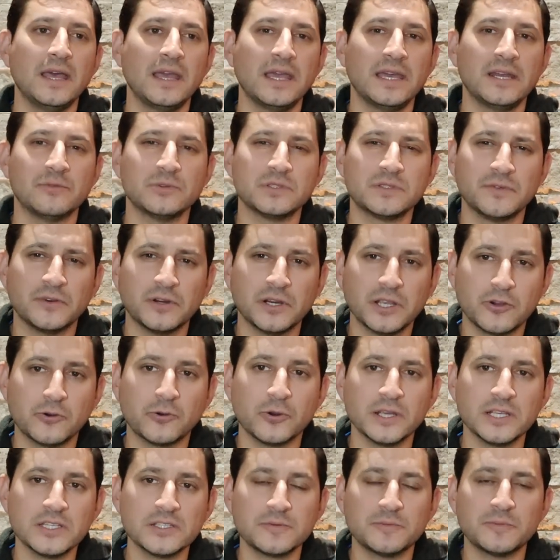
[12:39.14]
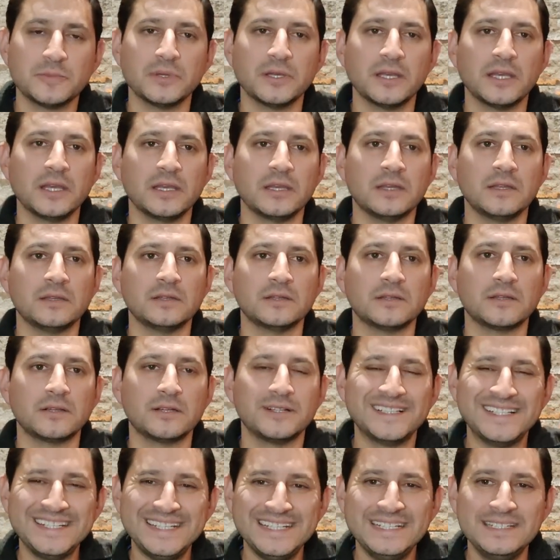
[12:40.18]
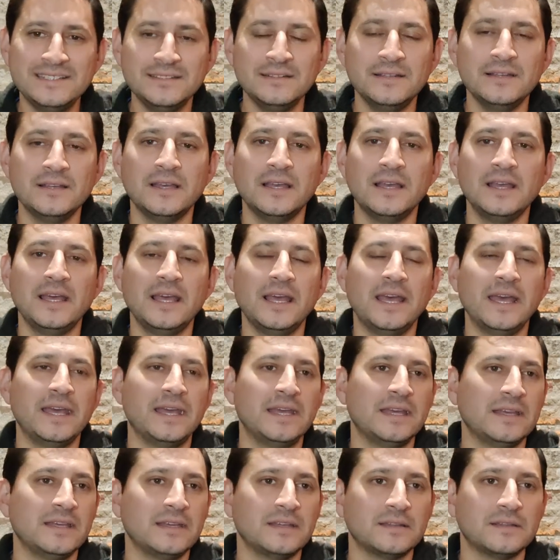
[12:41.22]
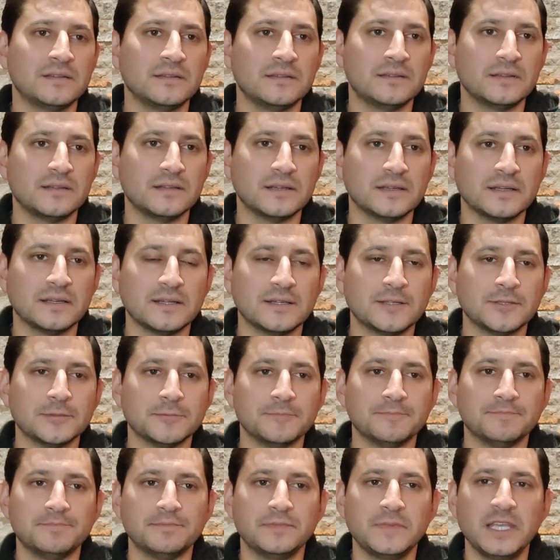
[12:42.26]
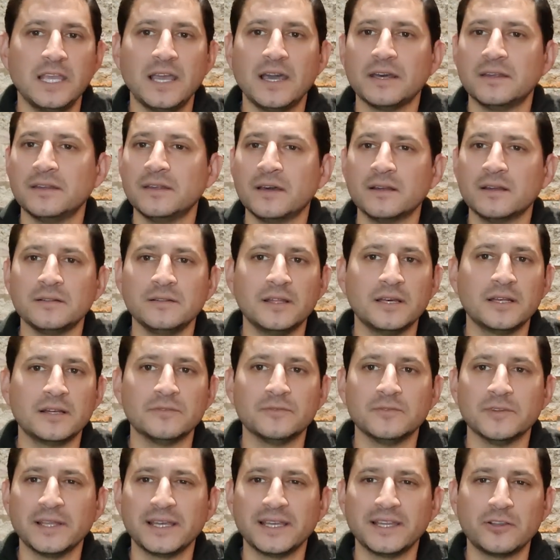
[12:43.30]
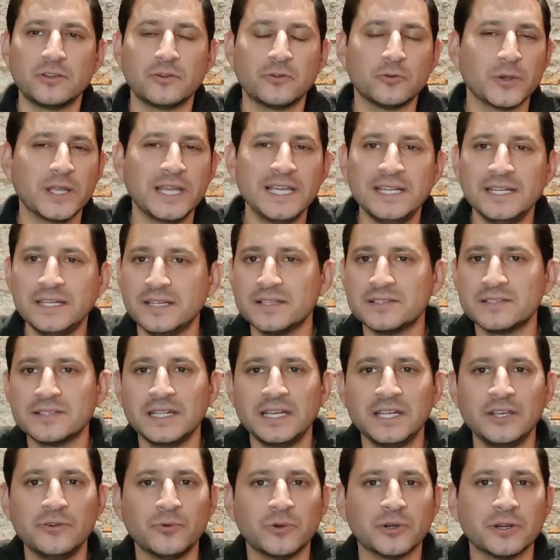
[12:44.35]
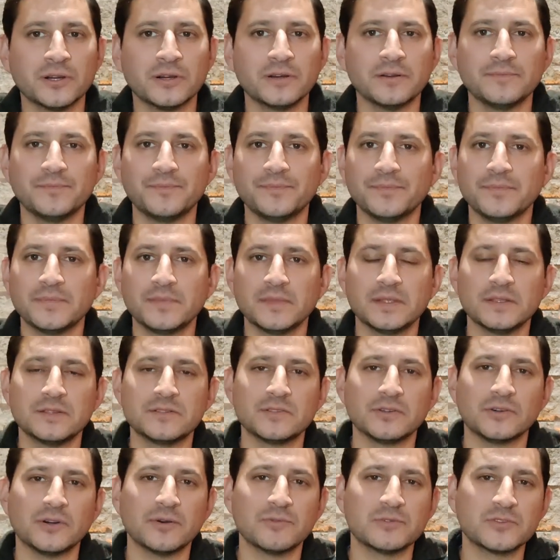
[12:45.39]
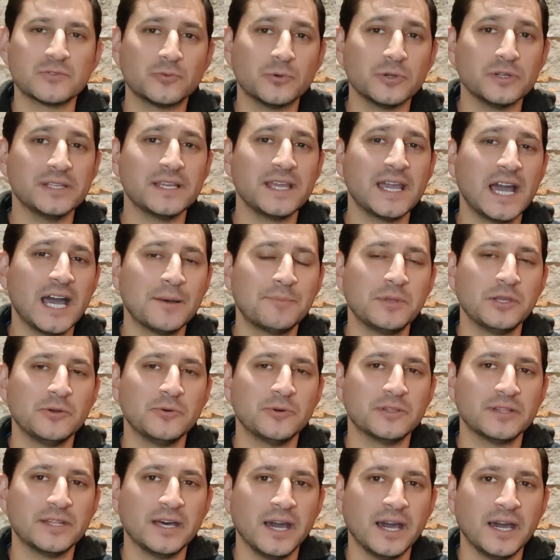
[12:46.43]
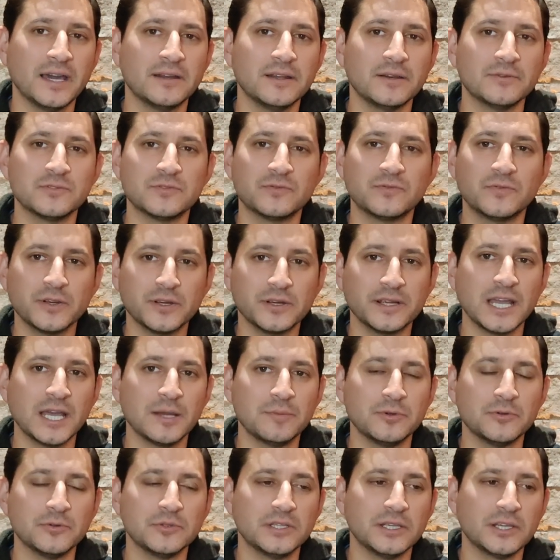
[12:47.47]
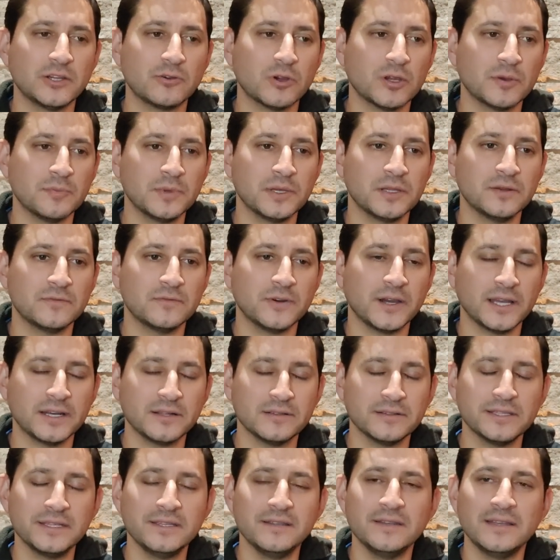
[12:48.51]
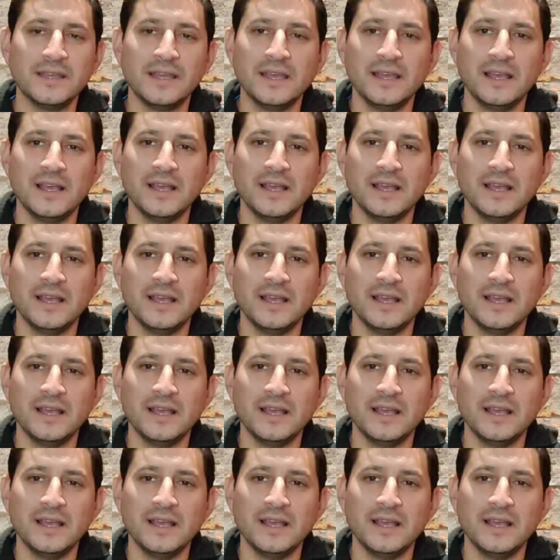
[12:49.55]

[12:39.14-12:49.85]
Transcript: and it was very crisp and clean, and um, yeah, not a lot of like graininess anywhere. So I was really happy with that. I was very happy with the equipment finally